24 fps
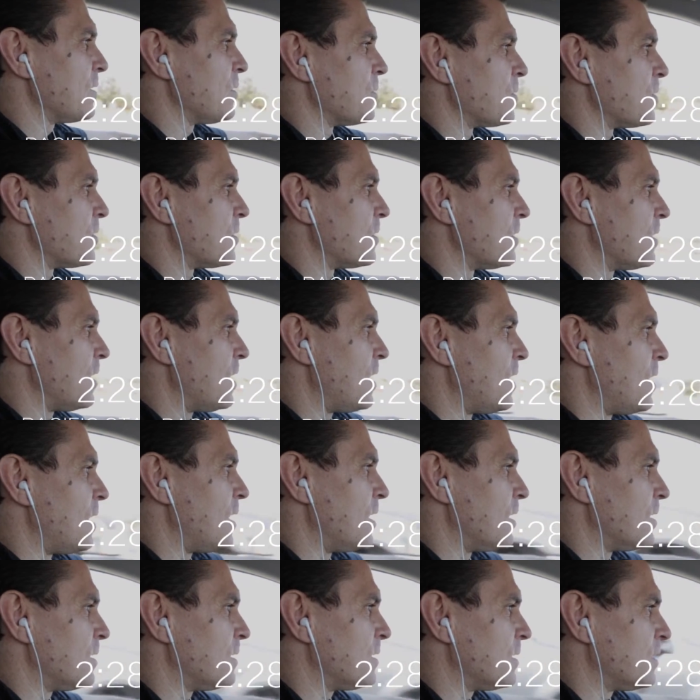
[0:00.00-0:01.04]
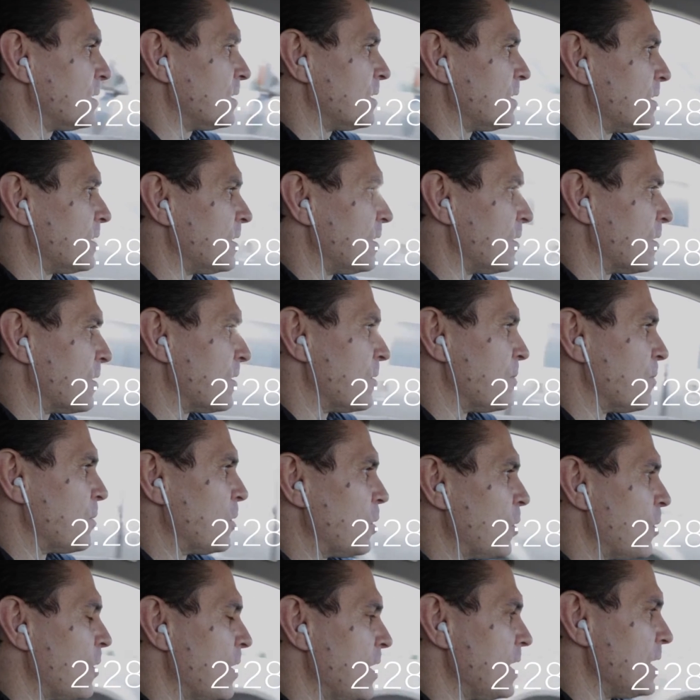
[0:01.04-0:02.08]
your
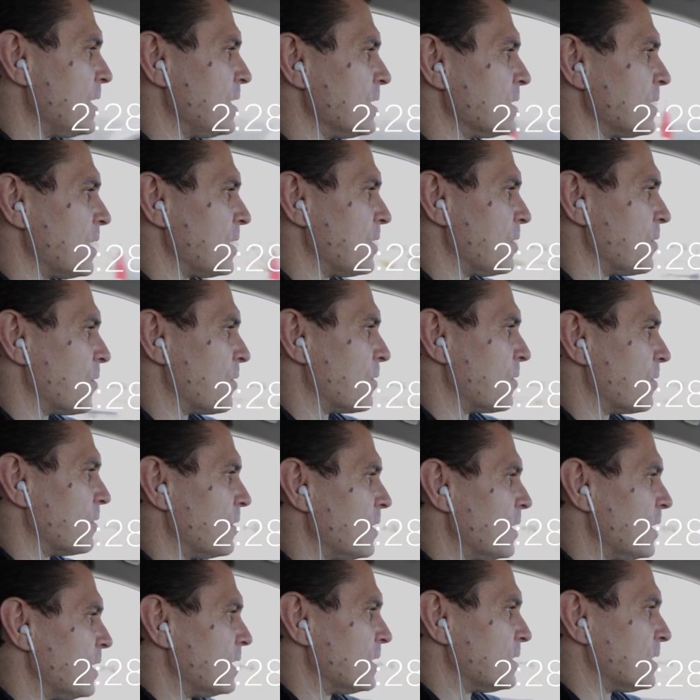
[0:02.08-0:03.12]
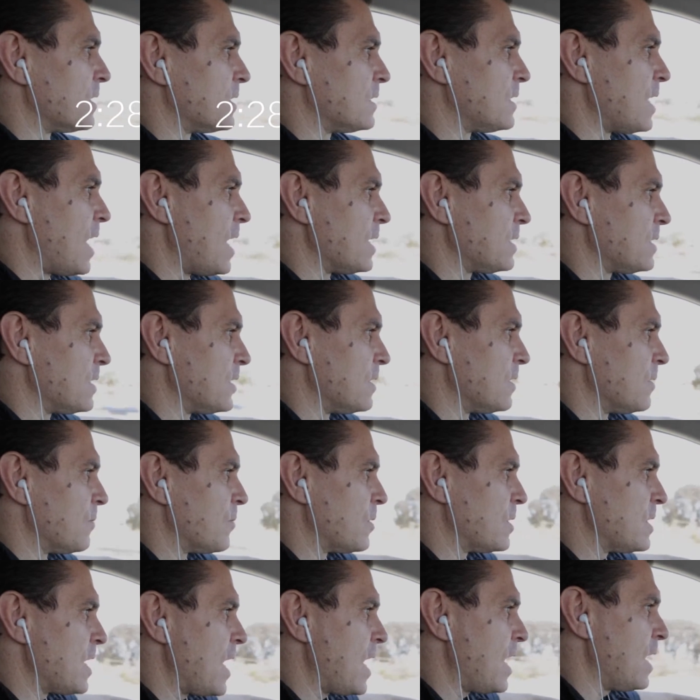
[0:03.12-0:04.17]
employees and your success and the
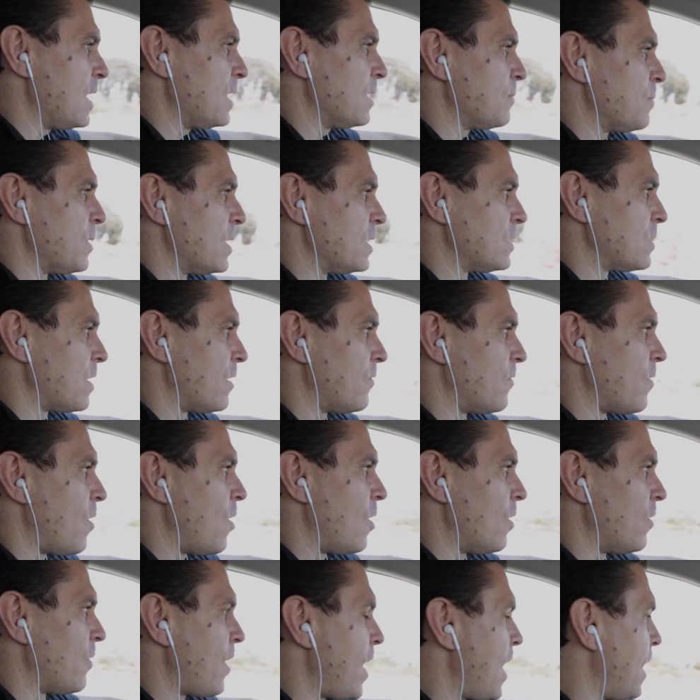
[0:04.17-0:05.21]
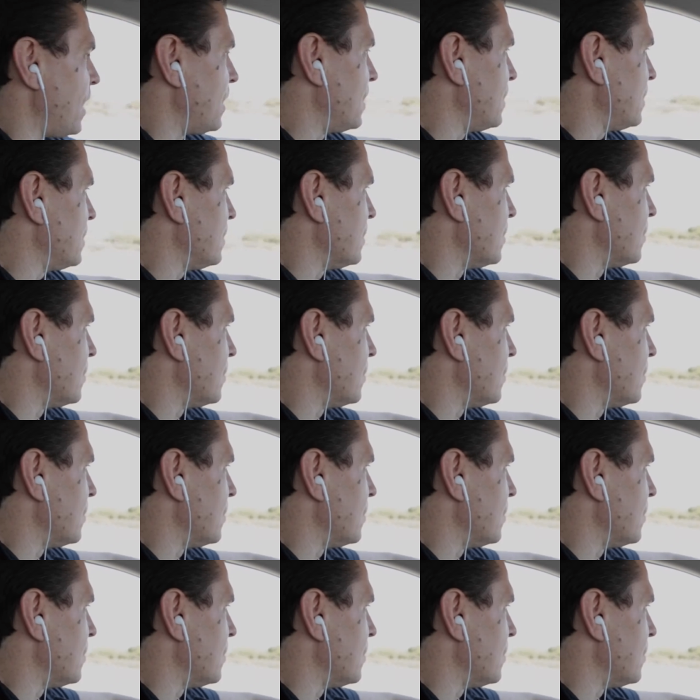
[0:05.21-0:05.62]
retainment of all that.